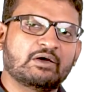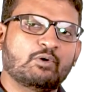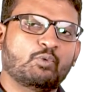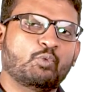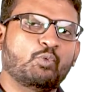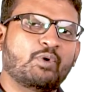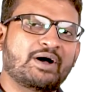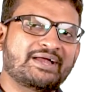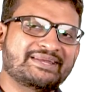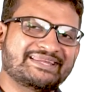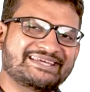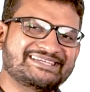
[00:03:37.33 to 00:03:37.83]

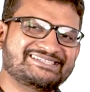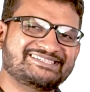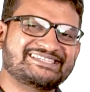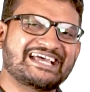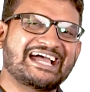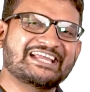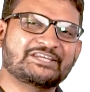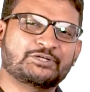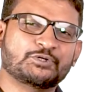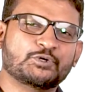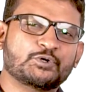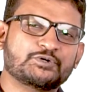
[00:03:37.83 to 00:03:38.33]
One is
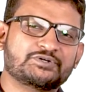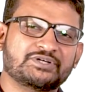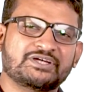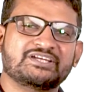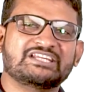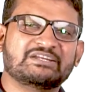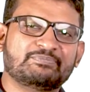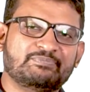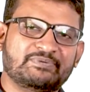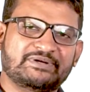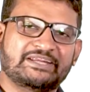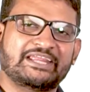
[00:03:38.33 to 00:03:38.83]
statutory
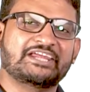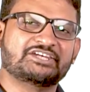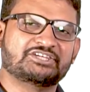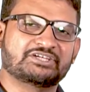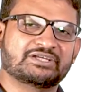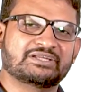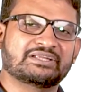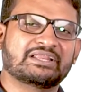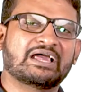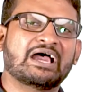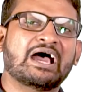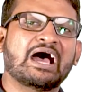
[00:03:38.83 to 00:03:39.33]

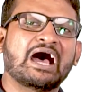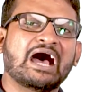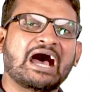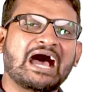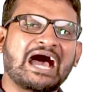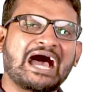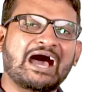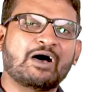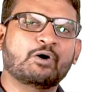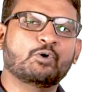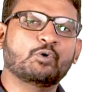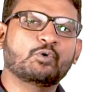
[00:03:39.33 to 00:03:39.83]
interpretation.
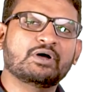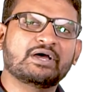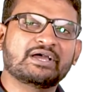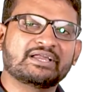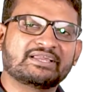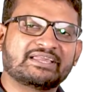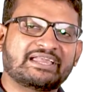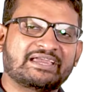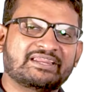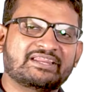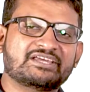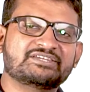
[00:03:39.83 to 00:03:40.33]
How
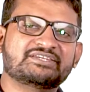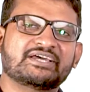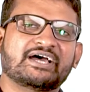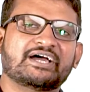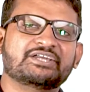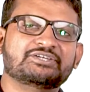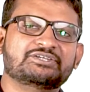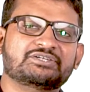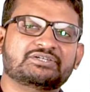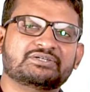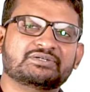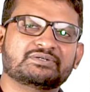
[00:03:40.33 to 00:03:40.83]
can a
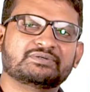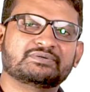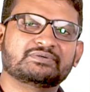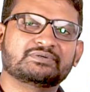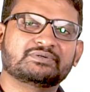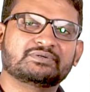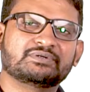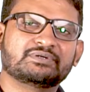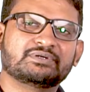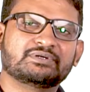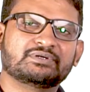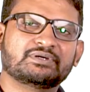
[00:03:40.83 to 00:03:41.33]
judge
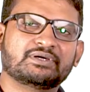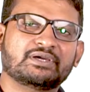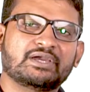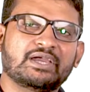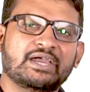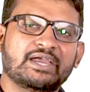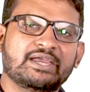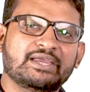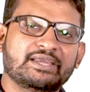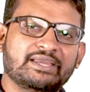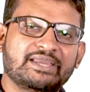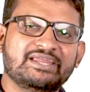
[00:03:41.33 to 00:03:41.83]

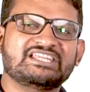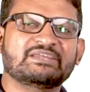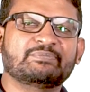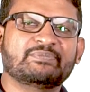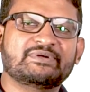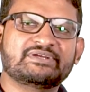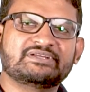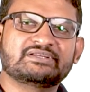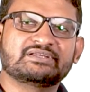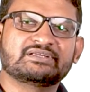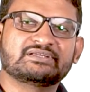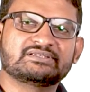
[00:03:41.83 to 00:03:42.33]

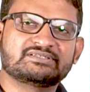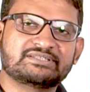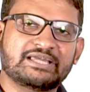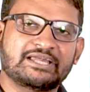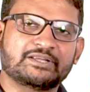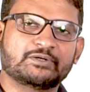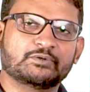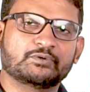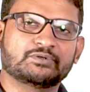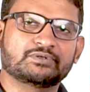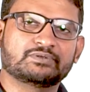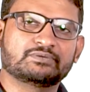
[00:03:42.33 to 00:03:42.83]
interpret
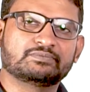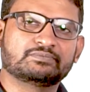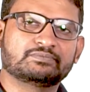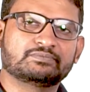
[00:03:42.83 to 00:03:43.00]
statute?